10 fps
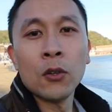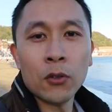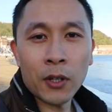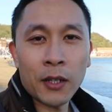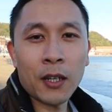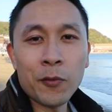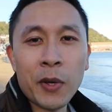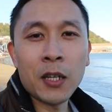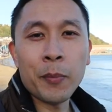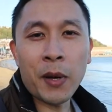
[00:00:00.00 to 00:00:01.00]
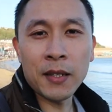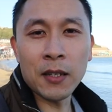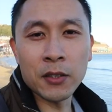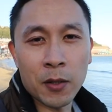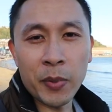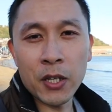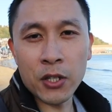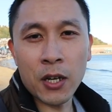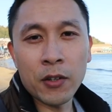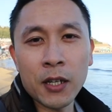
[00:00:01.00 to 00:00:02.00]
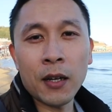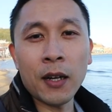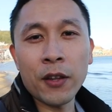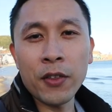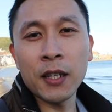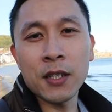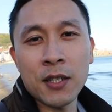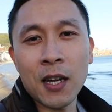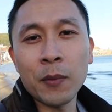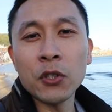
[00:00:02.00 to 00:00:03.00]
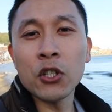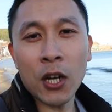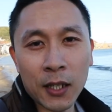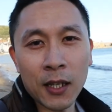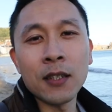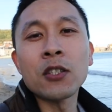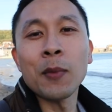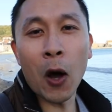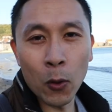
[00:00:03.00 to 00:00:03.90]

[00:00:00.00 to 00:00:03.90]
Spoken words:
Right, I've made it back down to the beach area and I think it's time to check in to my